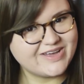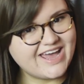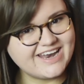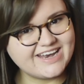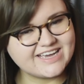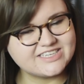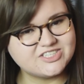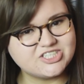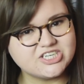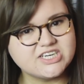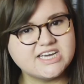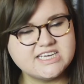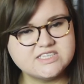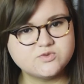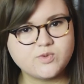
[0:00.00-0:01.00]
And next
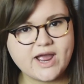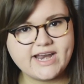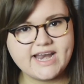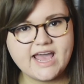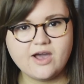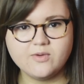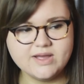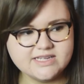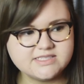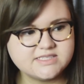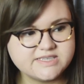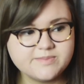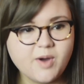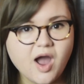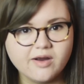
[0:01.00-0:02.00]
year is right now. It's
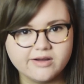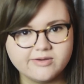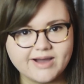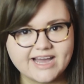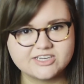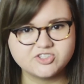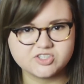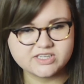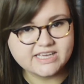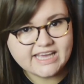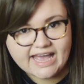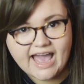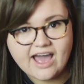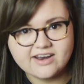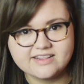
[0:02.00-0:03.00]
tomorrow,
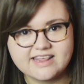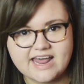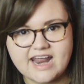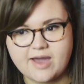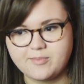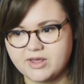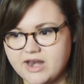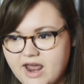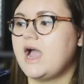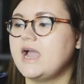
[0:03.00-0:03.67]
actually. How did that happen?